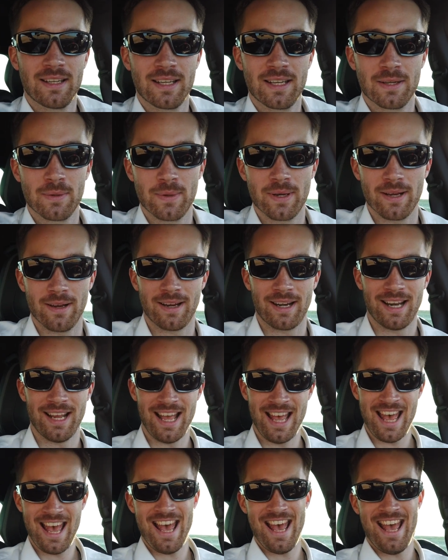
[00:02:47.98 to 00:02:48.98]
Here we are.
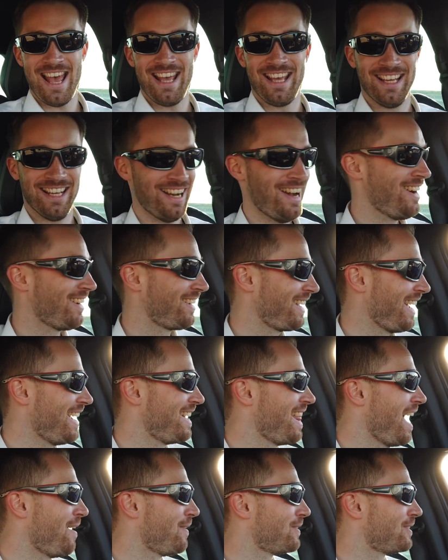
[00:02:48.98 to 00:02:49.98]

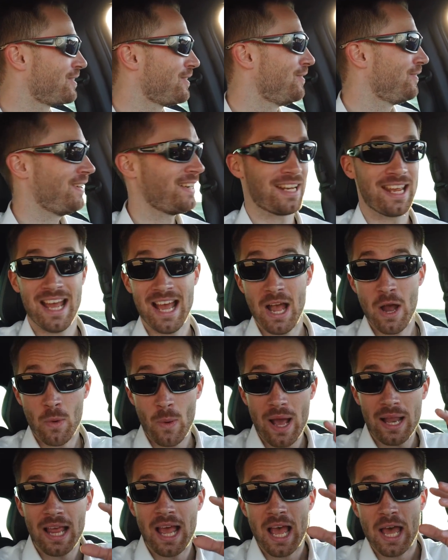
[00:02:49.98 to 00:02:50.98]
Okay, that was so funny.
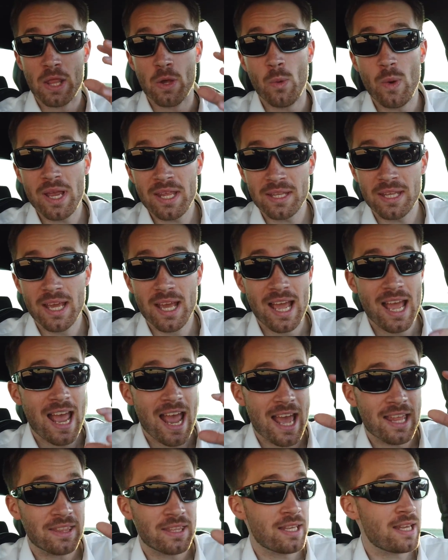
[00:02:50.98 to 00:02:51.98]
Well, the wind
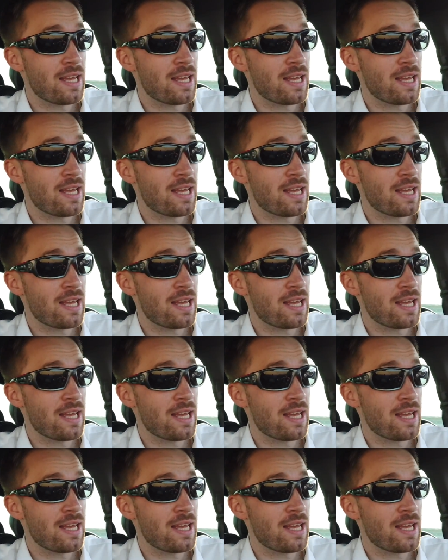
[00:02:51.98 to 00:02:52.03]
and